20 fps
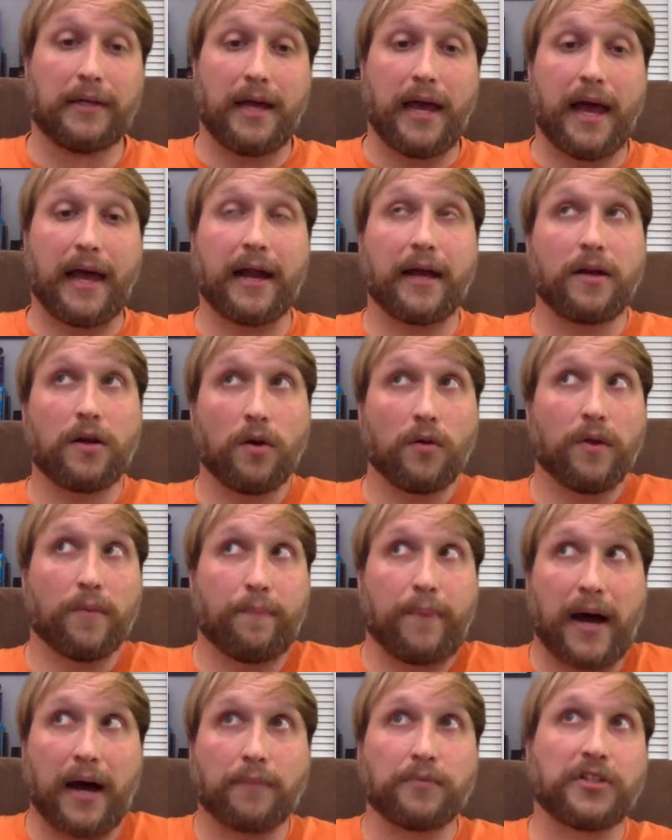and i know
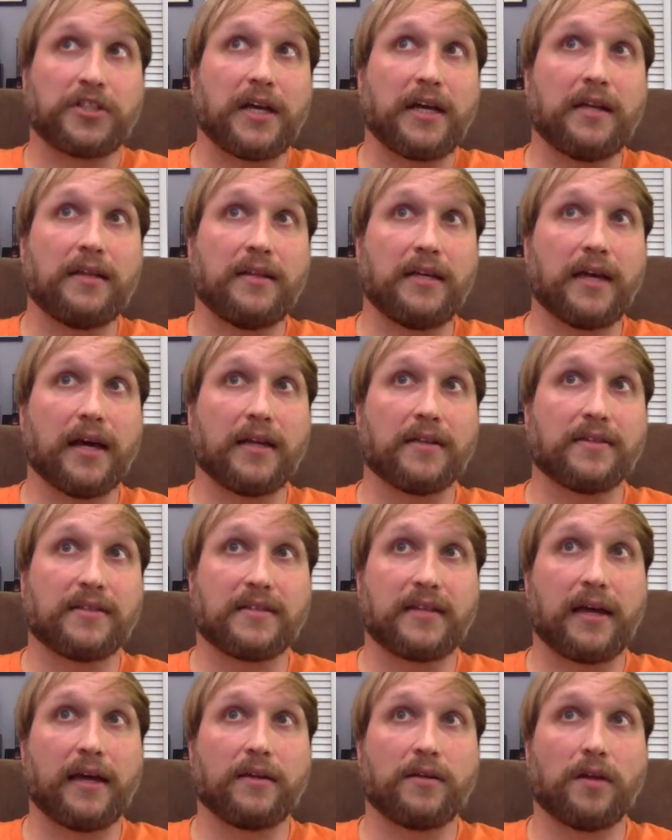that bob shaye in the end
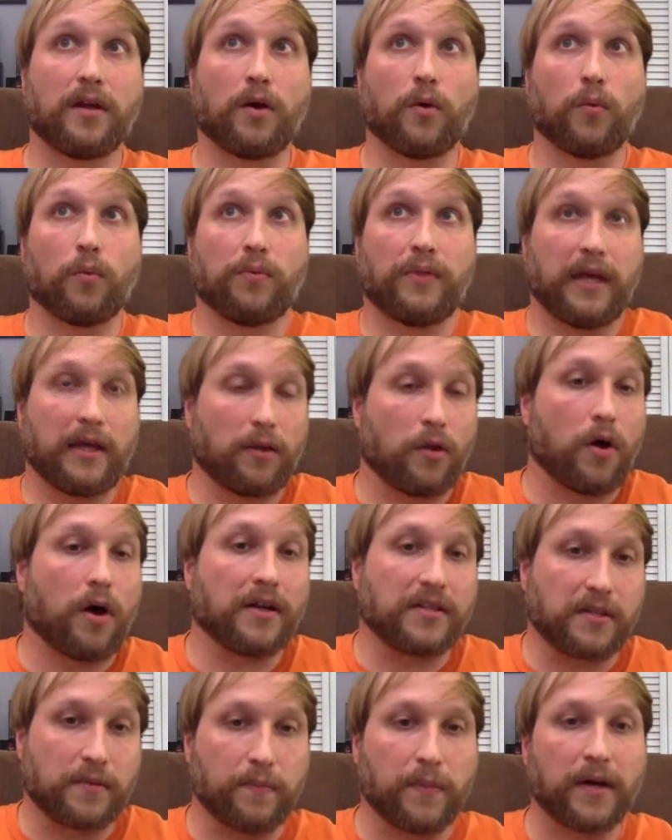said you know they
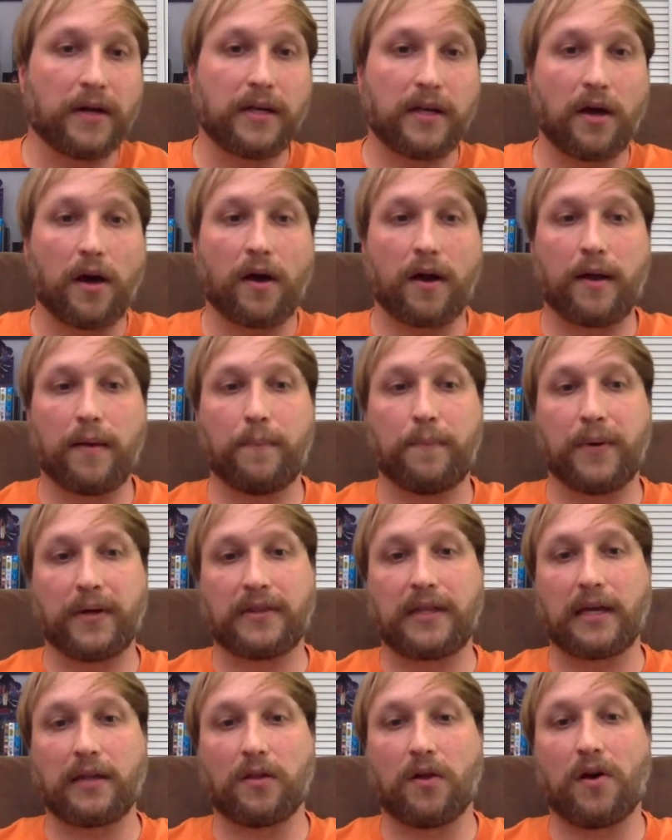lost money on it
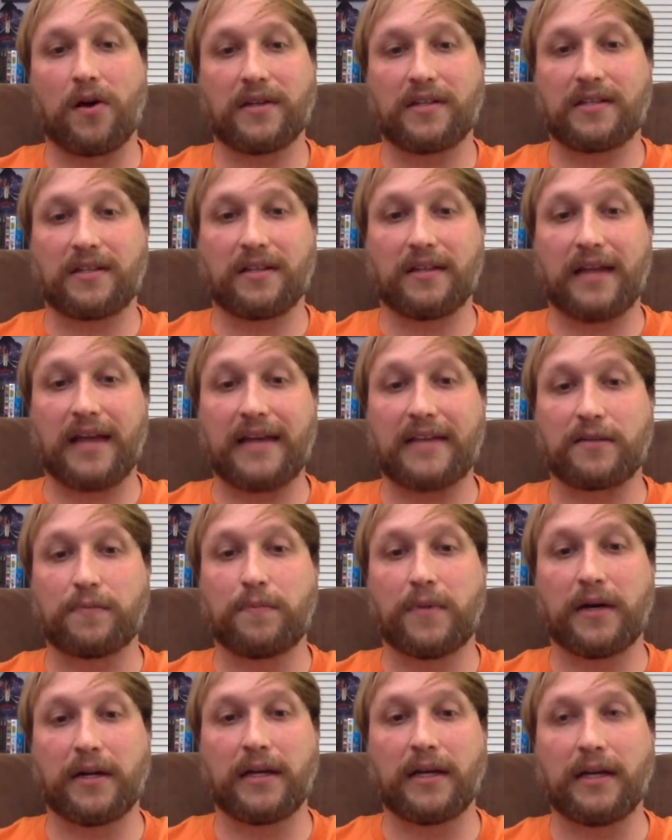but they lost less
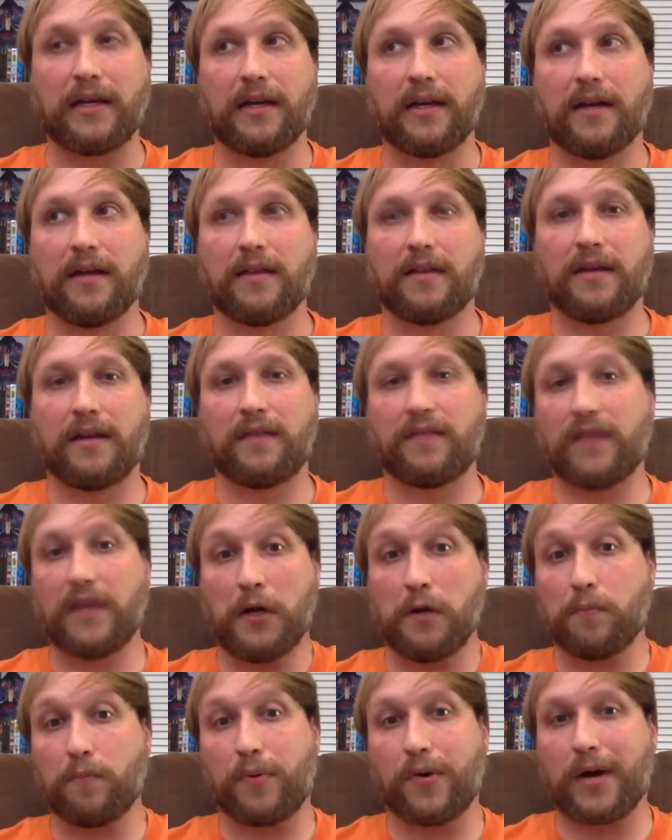money than if they
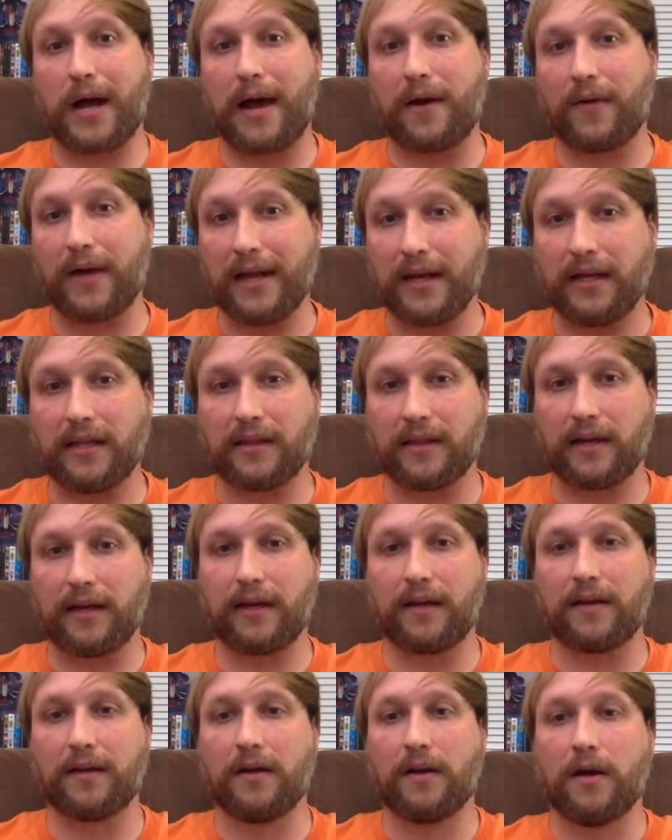didn't put out
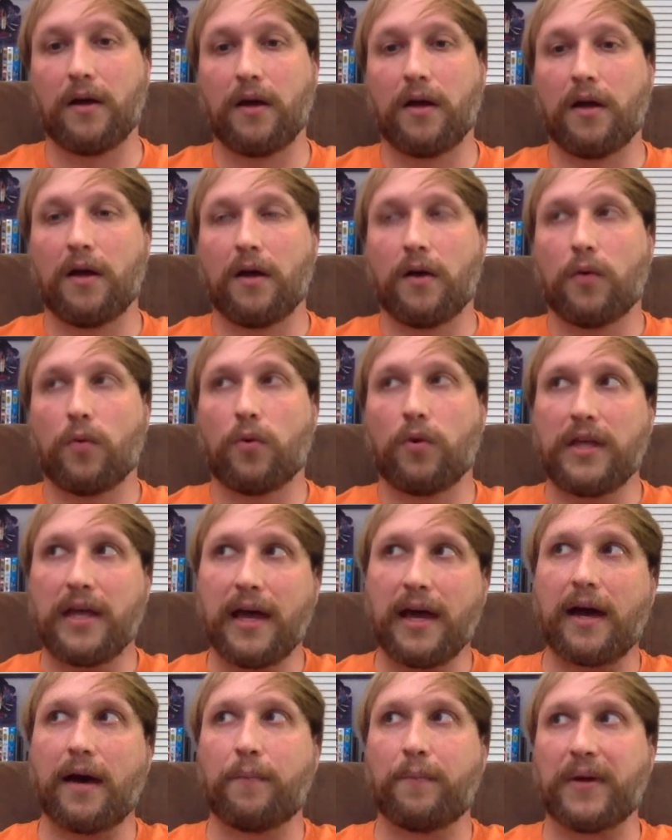anything well
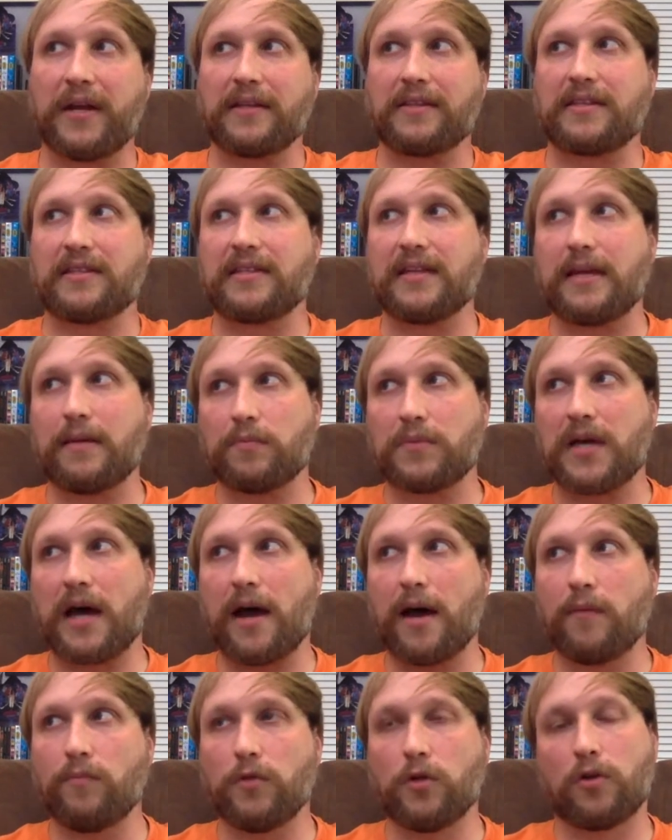yeah but at the same
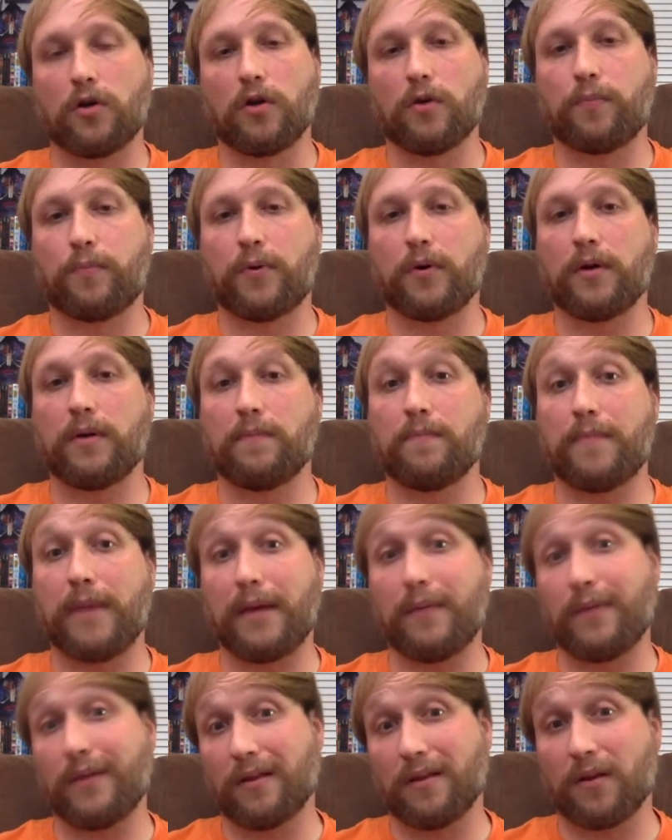time you could have put
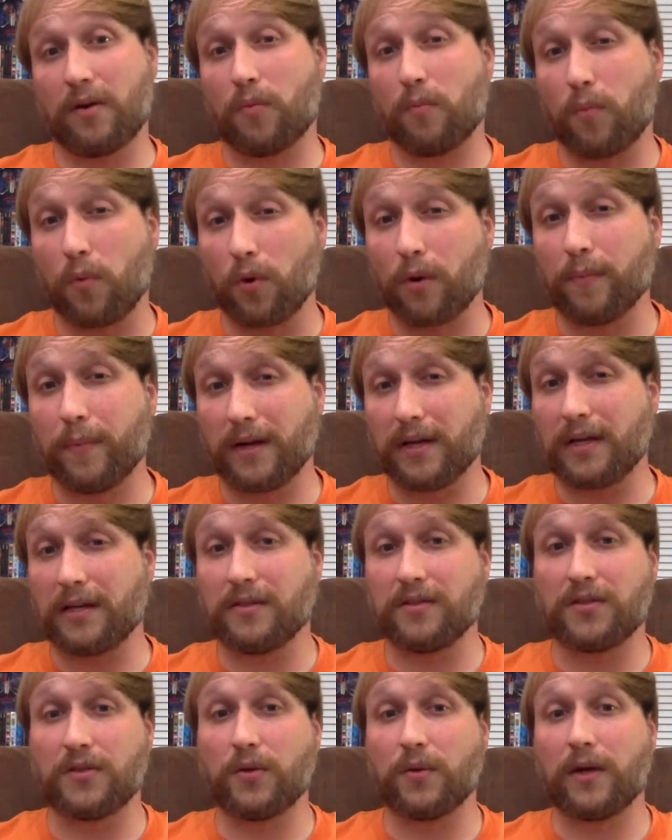maybe a little more money
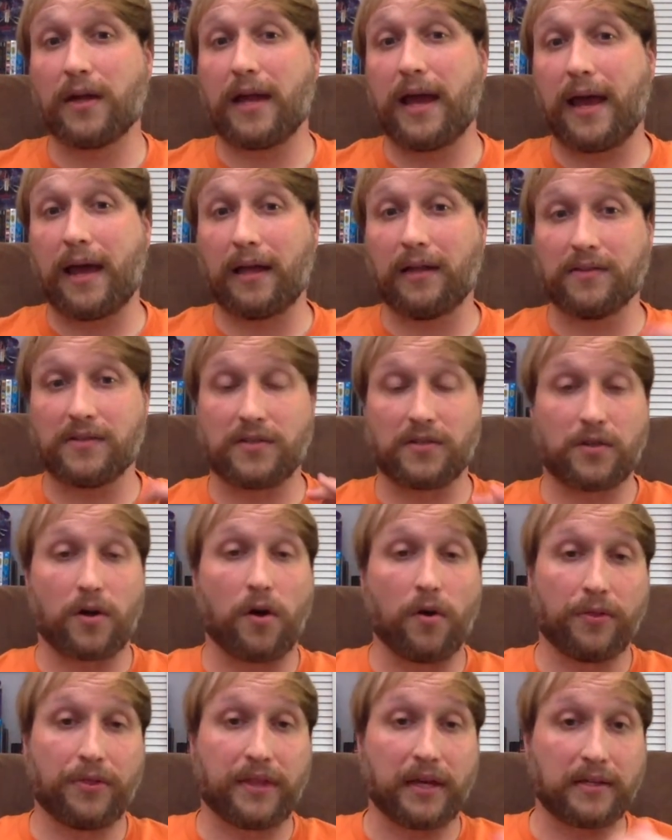into it and
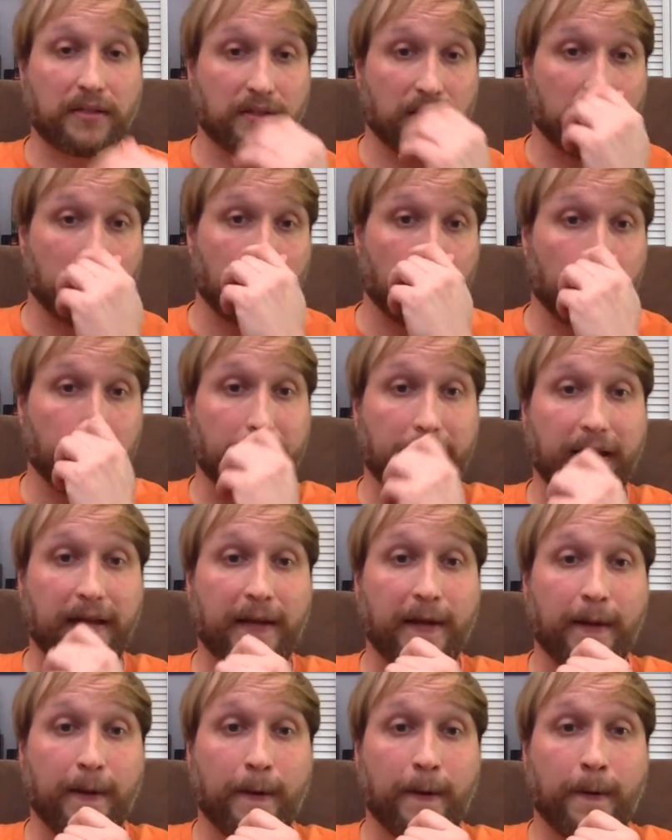stalled things a little bit